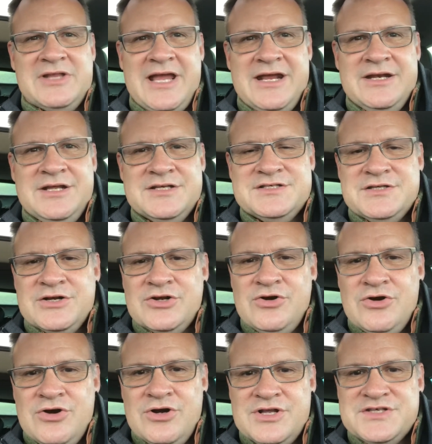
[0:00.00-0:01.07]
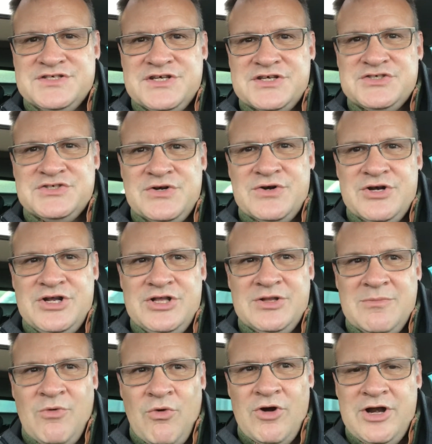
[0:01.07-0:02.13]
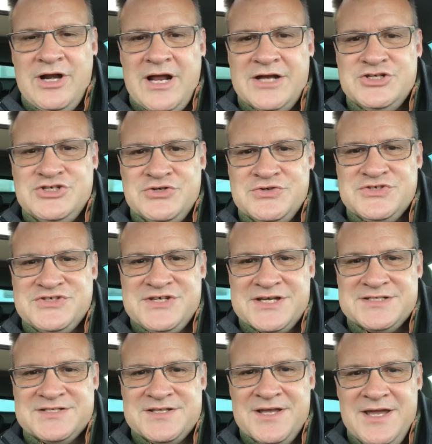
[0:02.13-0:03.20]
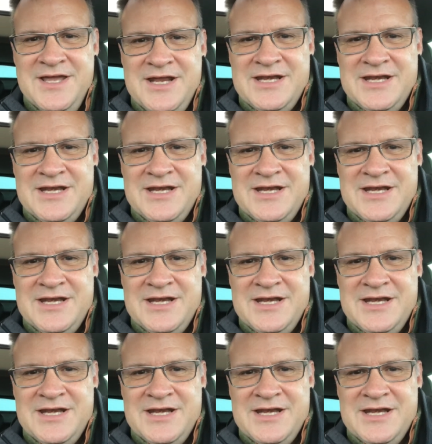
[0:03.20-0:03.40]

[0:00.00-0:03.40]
landings that occurred at 6:30 in the morning on June 6th,